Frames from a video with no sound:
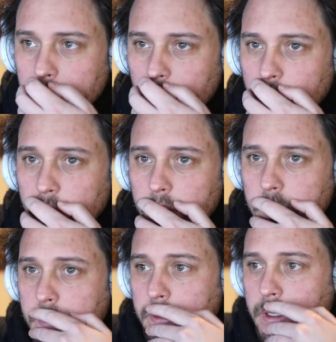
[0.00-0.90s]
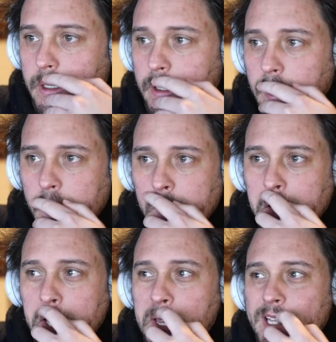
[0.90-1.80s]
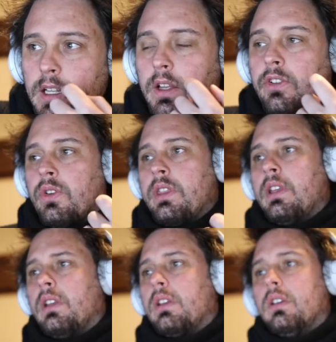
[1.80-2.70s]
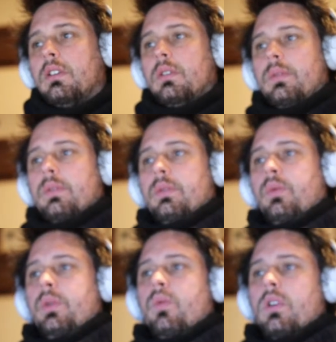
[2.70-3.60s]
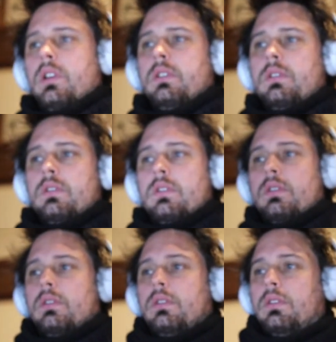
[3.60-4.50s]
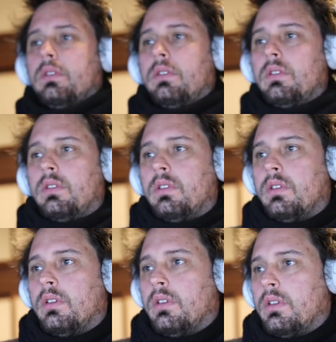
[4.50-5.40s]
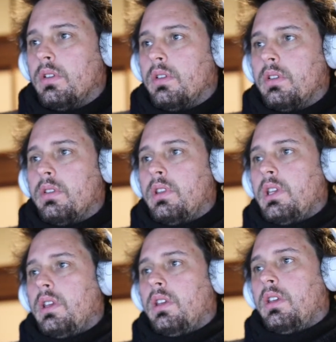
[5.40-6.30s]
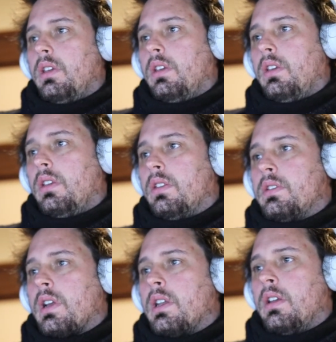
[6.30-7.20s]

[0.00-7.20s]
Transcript: What are we going to do? So I think we want this kind of